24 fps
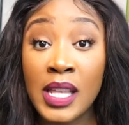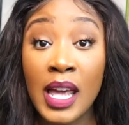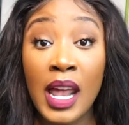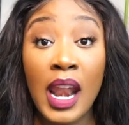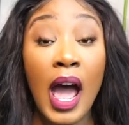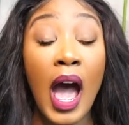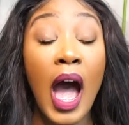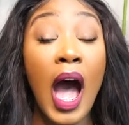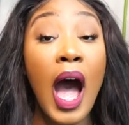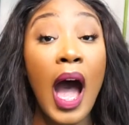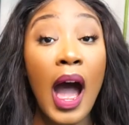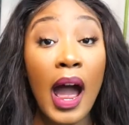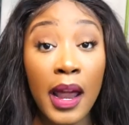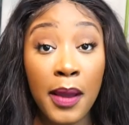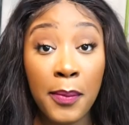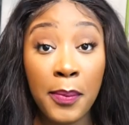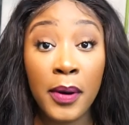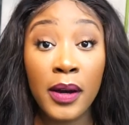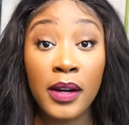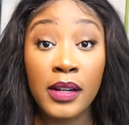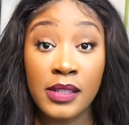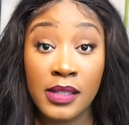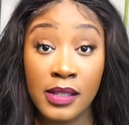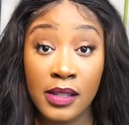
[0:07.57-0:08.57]
that I
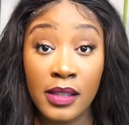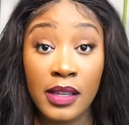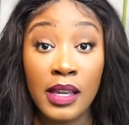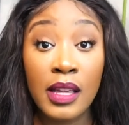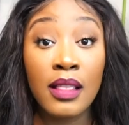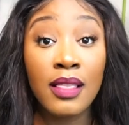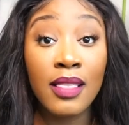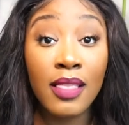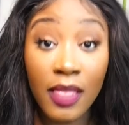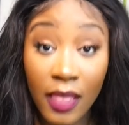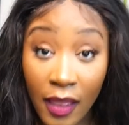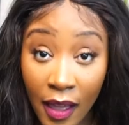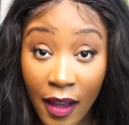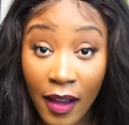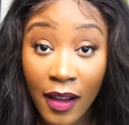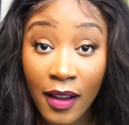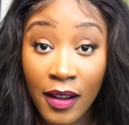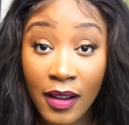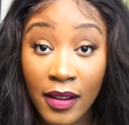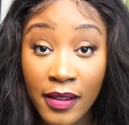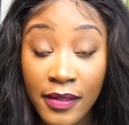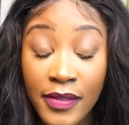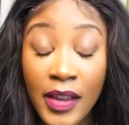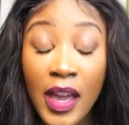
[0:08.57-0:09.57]
personally
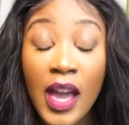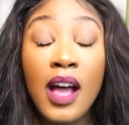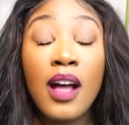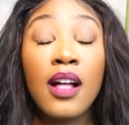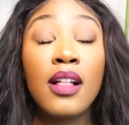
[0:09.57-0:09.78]
love,